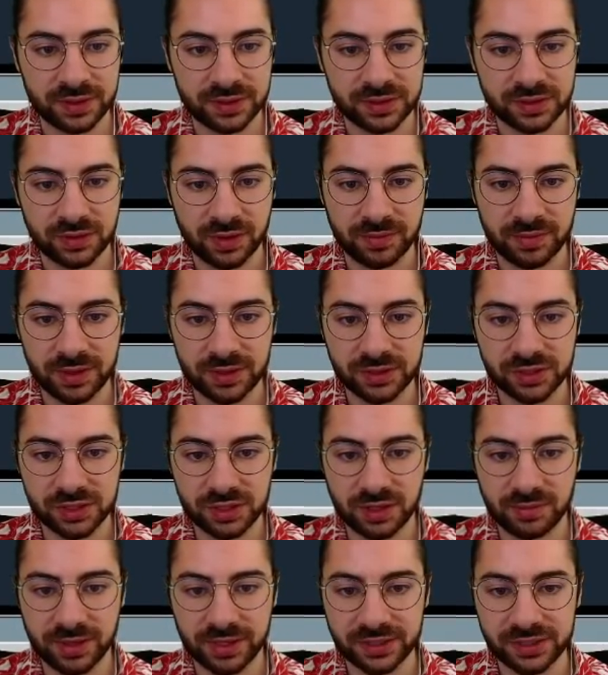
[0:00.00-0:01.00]
So I'm
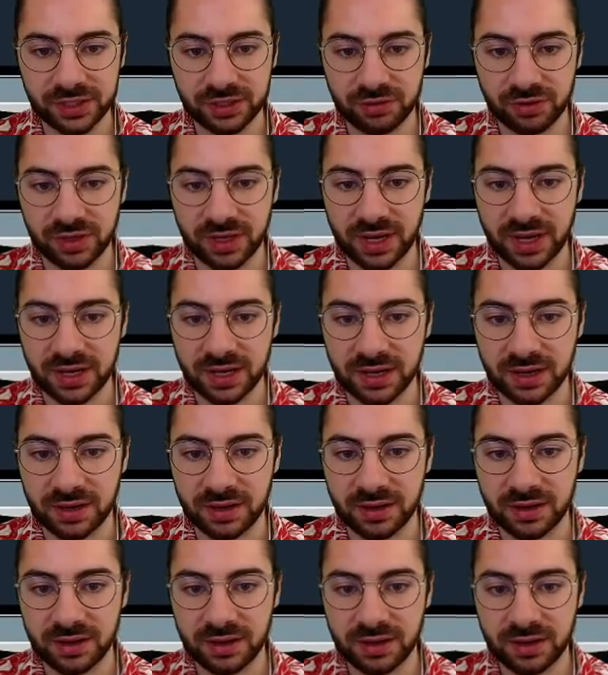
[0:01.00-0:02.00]
actually creating,
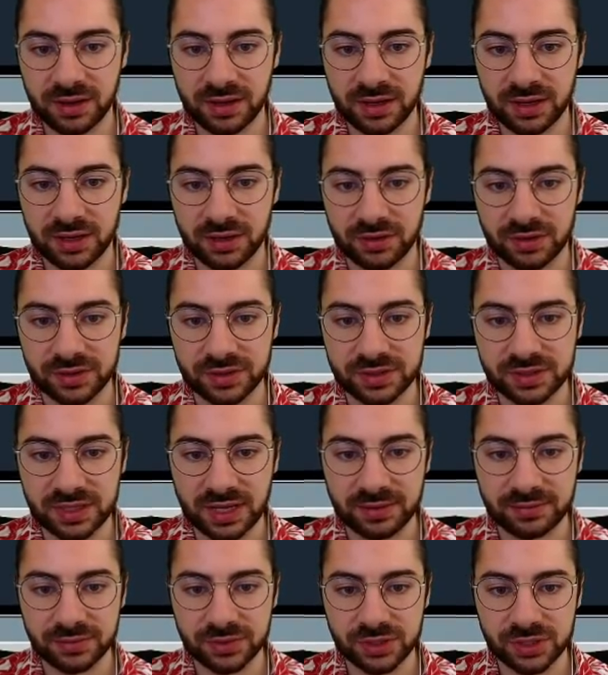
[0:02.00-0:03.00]
you know, the
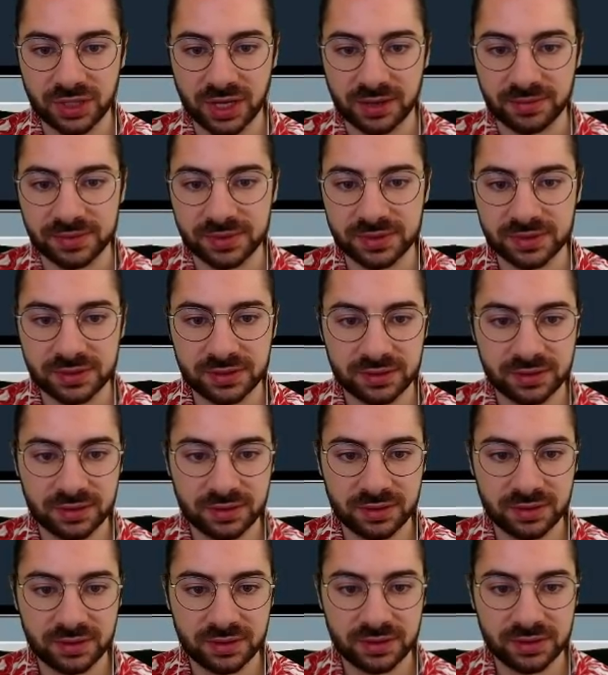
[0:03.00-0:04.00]
same shapes
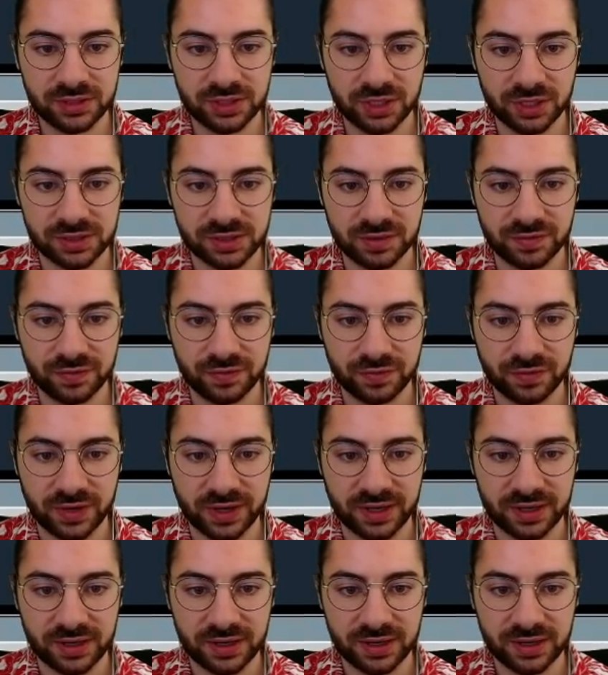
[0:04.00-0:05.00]
just in
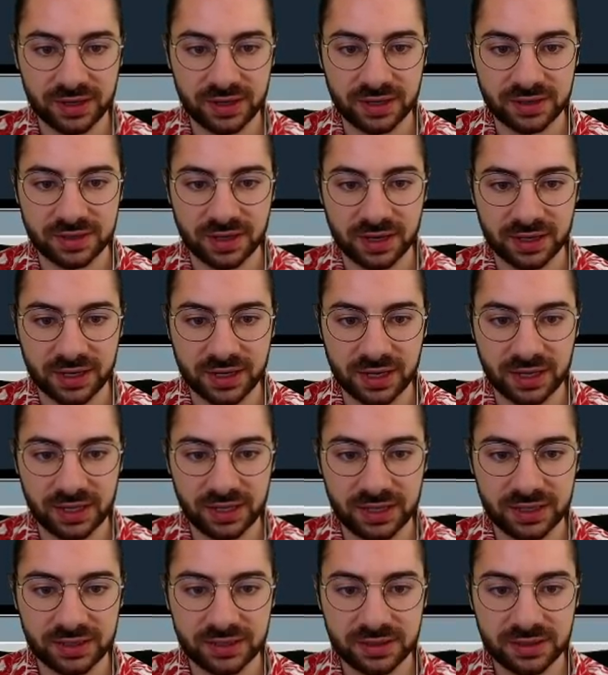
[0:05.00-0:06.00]
front in a darker
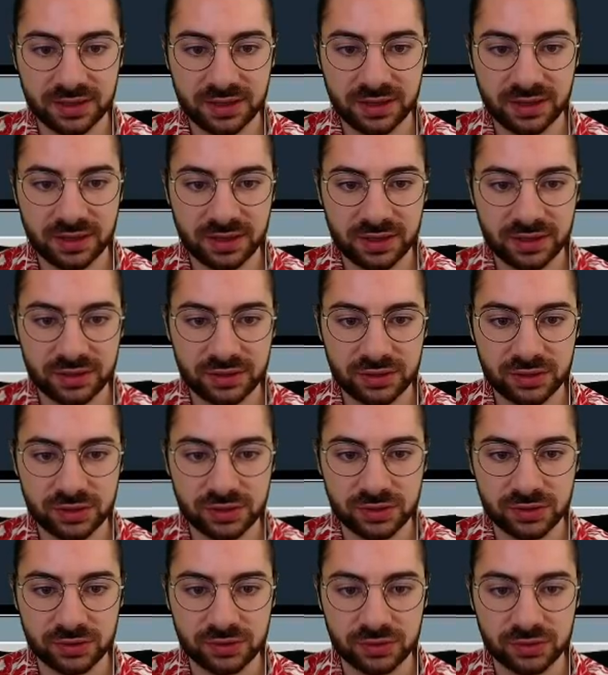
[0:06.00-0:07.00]
color
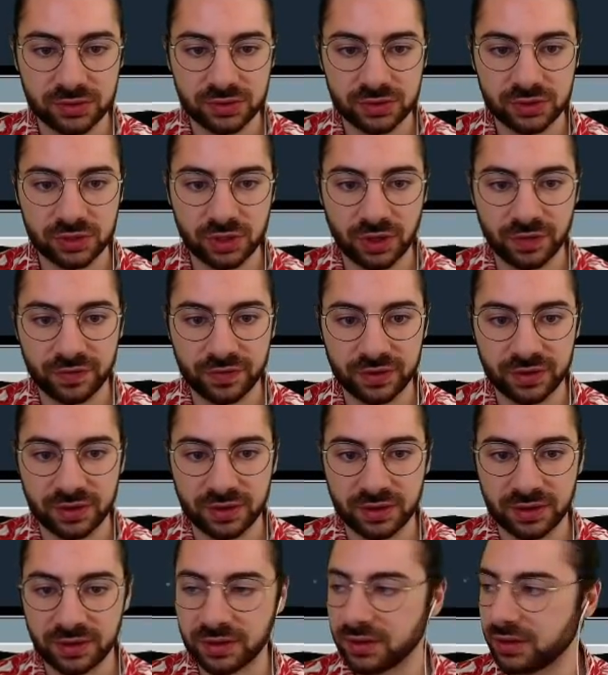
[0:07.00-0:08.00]
to soften